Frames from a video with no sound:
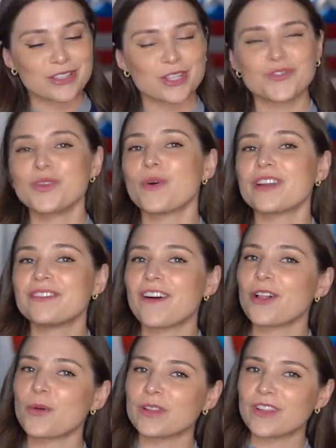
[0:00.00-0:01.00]
So if you want to
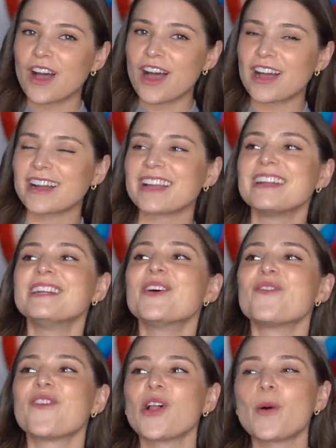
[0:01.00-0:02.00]
follow along,
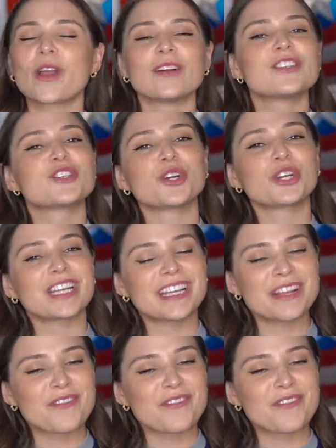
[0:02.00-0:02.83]
follow on our journey,